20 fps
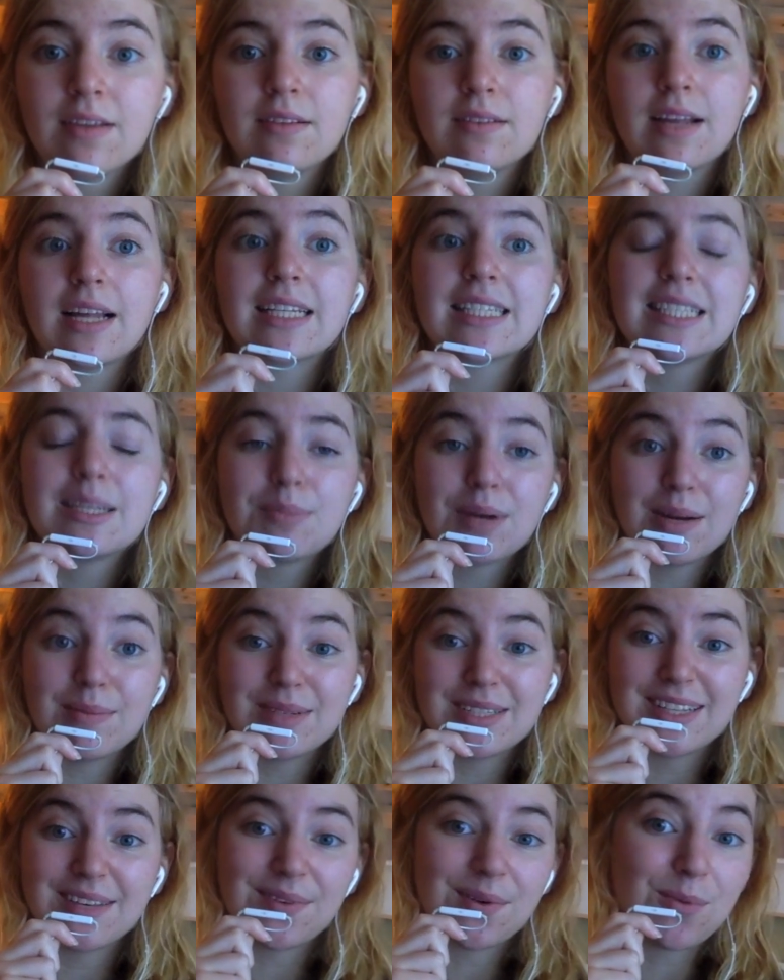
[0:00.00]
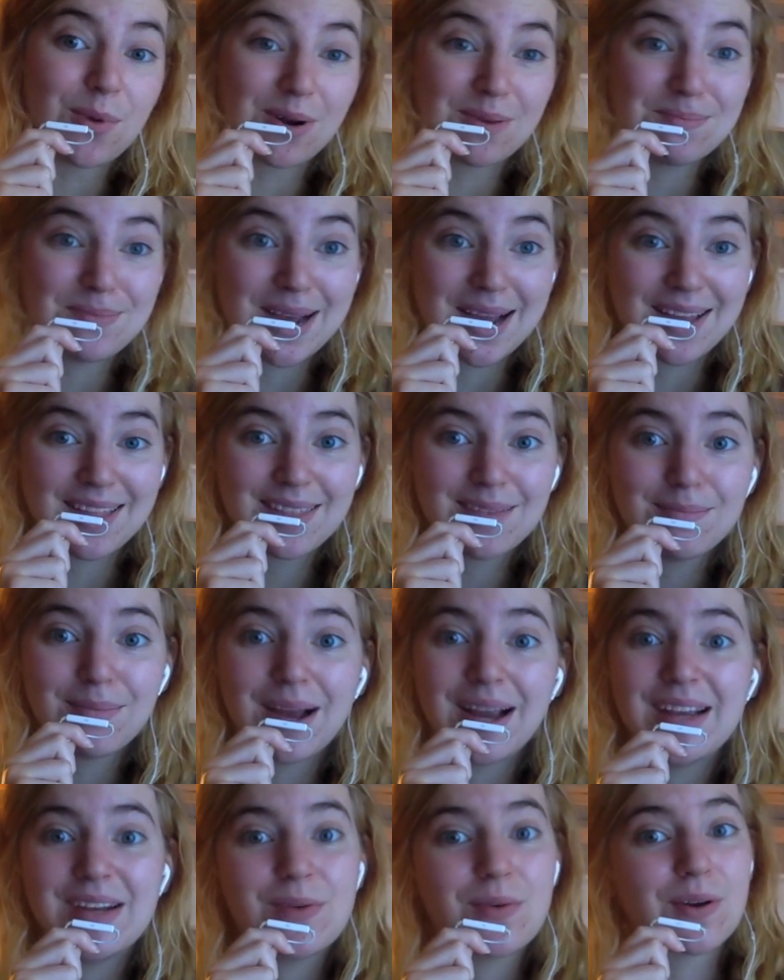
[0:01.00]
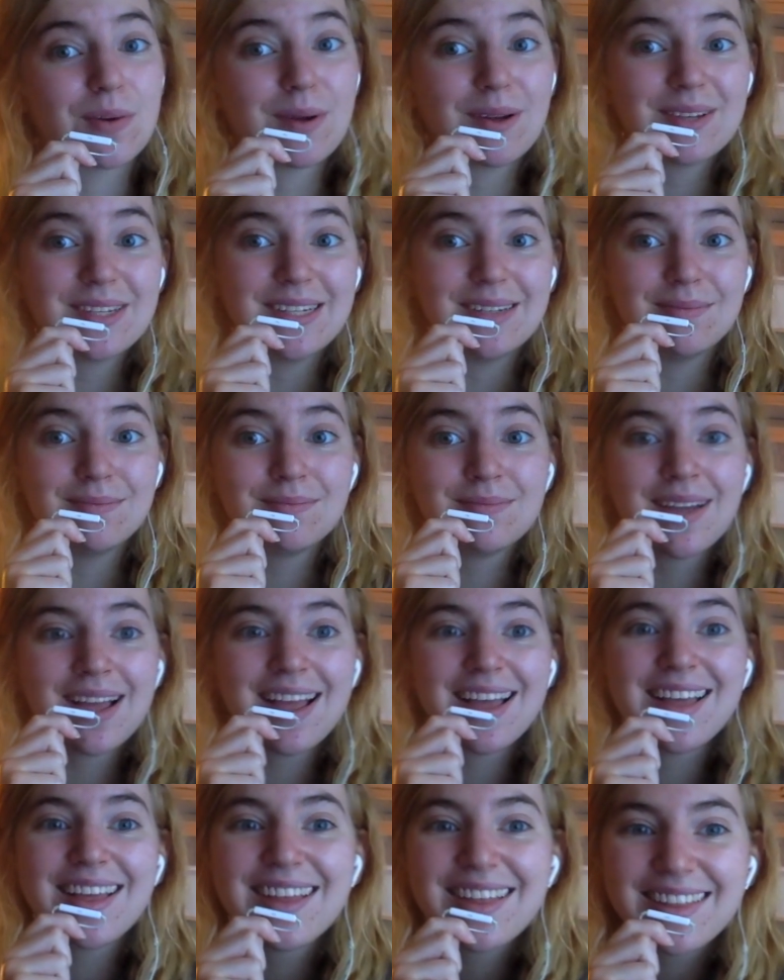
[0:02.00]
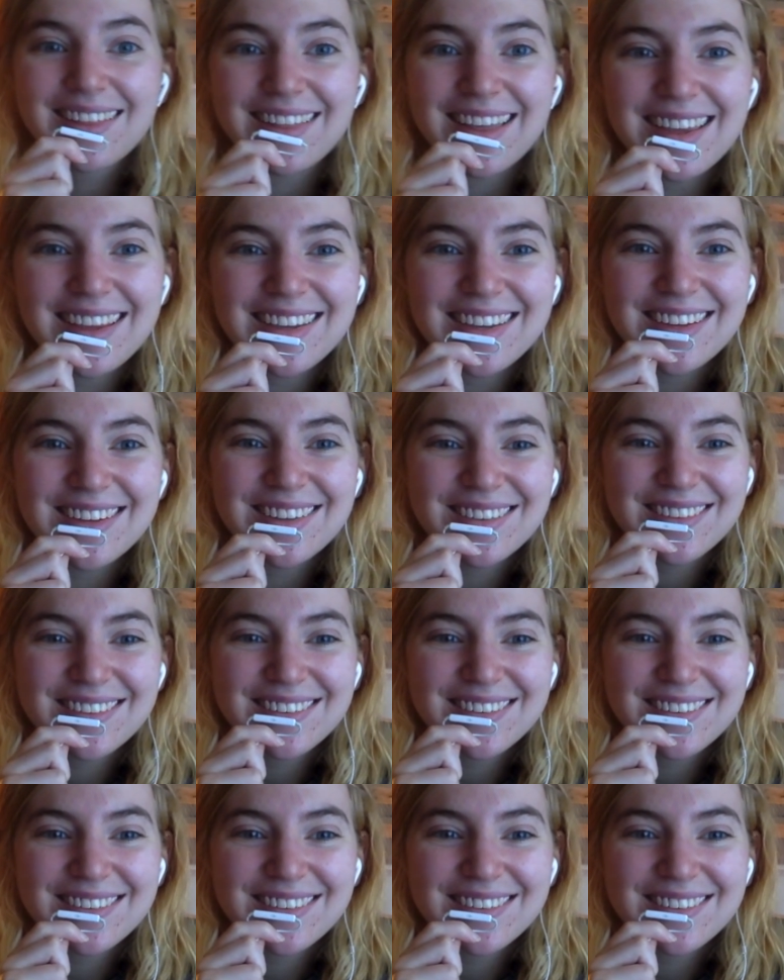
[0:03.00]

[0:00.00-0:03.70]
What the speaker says: That's the premise of A Worn Path by Eudora Welty. Thank you.